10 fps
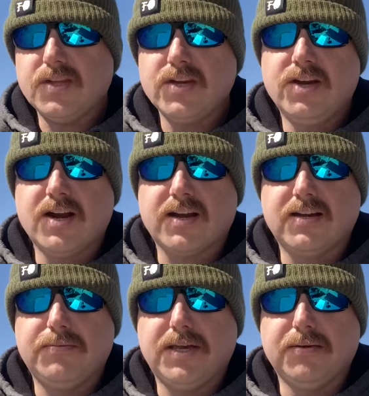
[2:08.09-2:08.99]
you're not
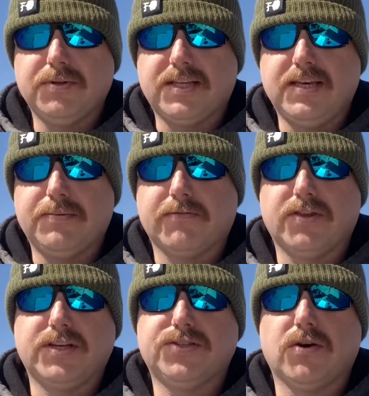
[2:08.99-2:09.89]
going to be able to keep
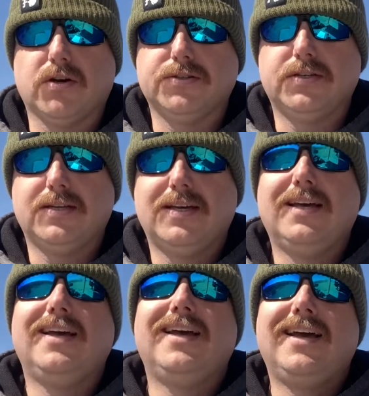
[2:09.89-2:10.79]
everything charged.
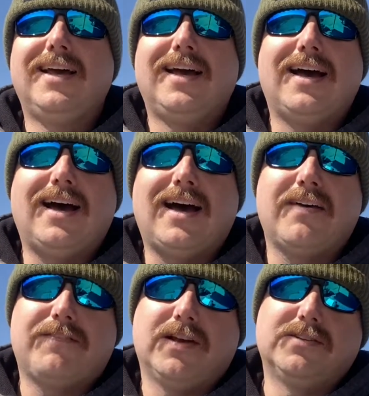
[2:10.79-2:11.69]
I
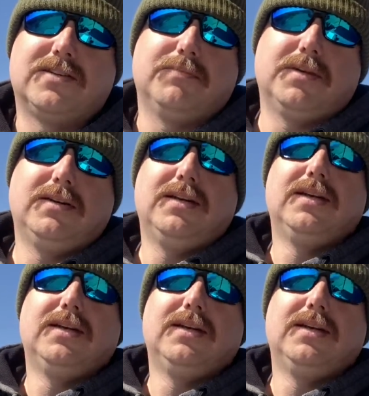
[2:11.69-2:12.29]
found something.